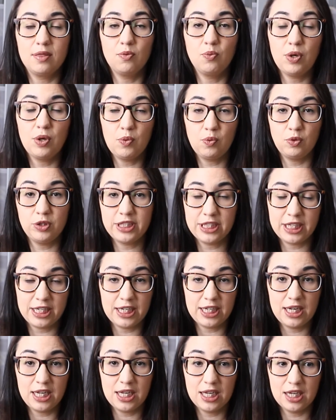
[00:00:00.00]
We
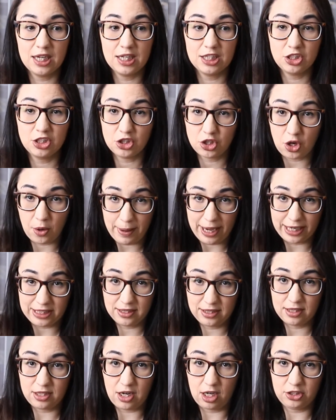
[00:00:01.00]
did go back
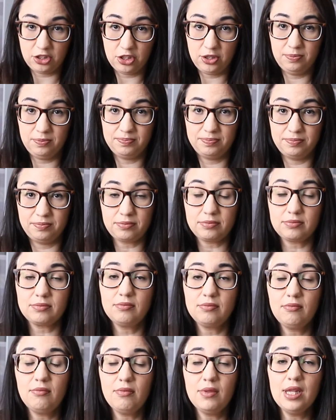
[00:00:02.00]
to the doctor.
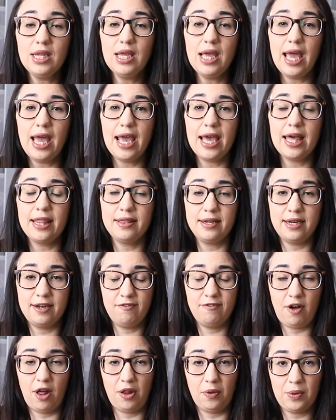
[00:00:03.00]
And then
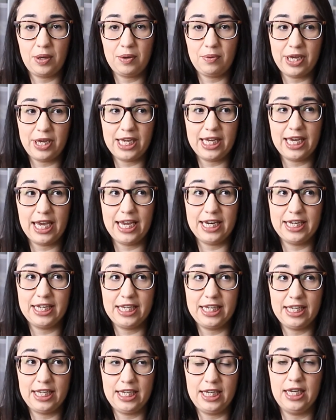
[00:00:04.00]
following week, and
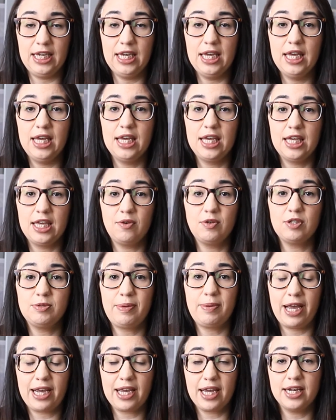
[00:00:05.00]
he was
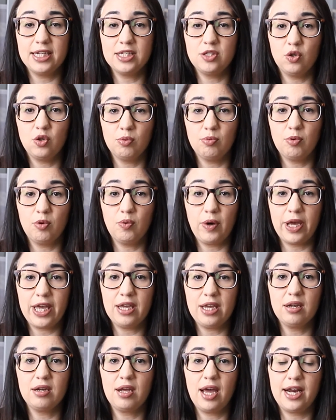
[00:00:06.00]
back at his normal
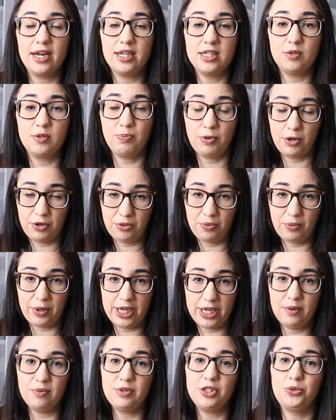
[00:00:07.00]
weight, at his birth
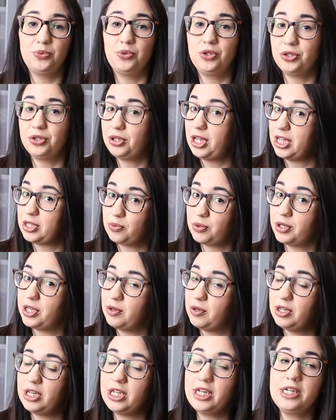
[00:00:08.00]
weight, that's where
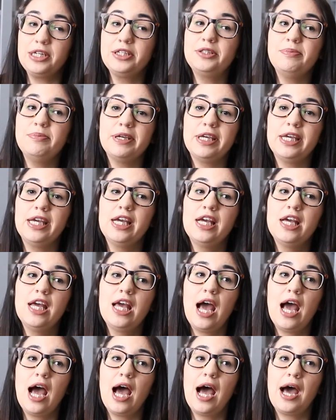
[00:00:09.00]
he needed to be.
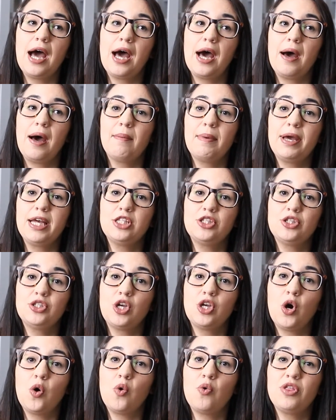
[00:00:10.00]
And
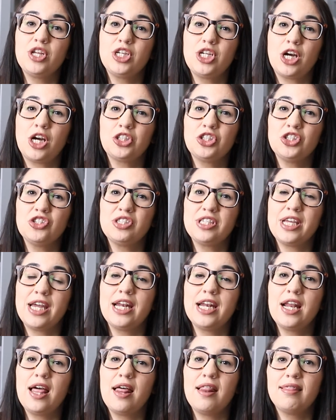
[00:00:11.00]
so the doctor
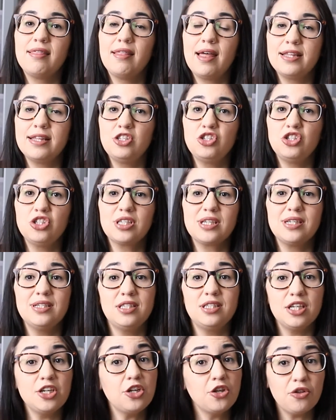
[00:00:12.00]
said, let's just
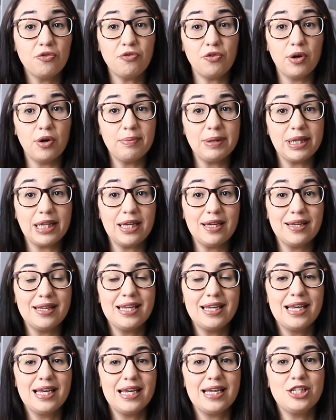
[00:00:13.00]
continue the formula
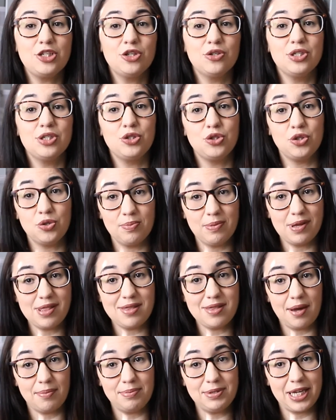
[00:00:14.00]
until his
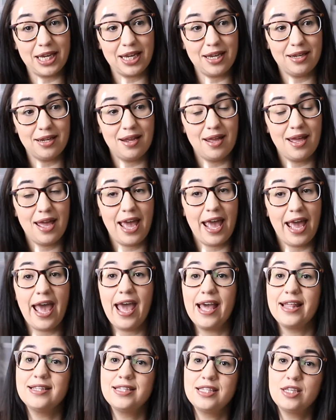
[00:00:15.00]
2-month update
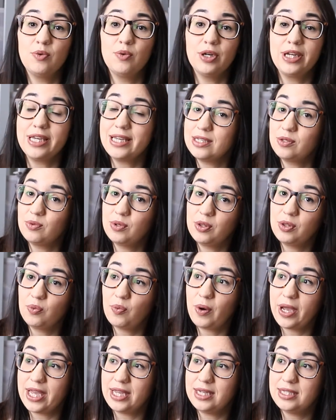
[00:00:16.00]
and see where he is with
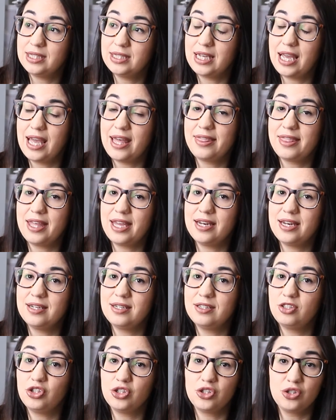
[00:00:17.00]
weight, and
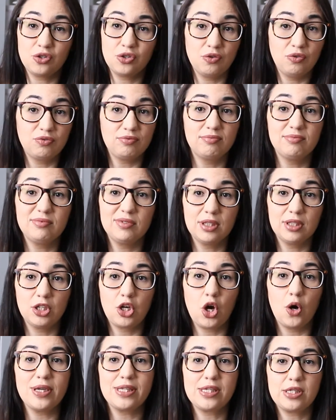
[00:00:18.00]
then just
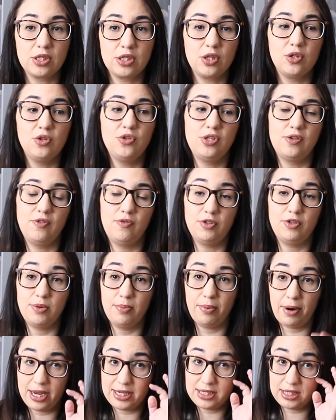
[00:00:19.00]
go exclusive to
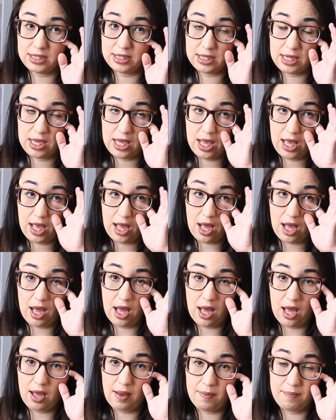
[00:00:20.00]
breast,
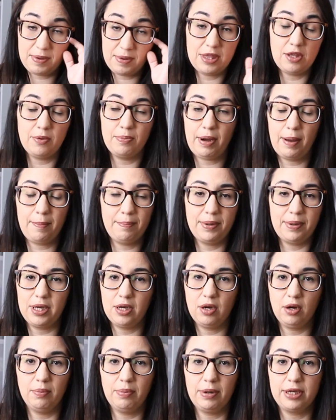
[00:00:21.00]
either
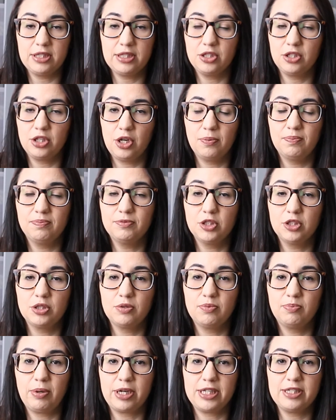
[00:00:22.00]
pumping or breast, you know,
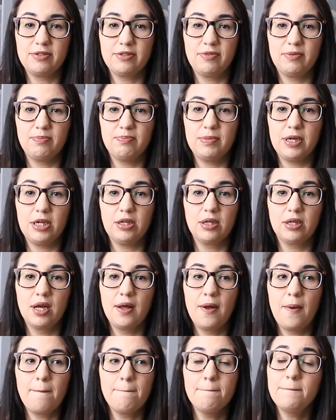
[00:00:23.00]
just breast milk.
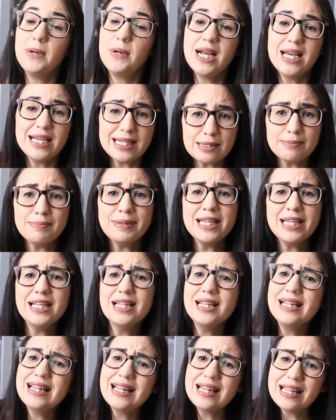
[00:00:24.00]
Breast
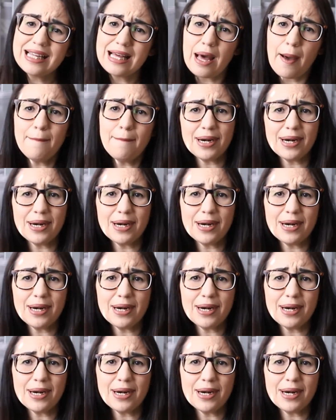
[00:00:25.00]
milk.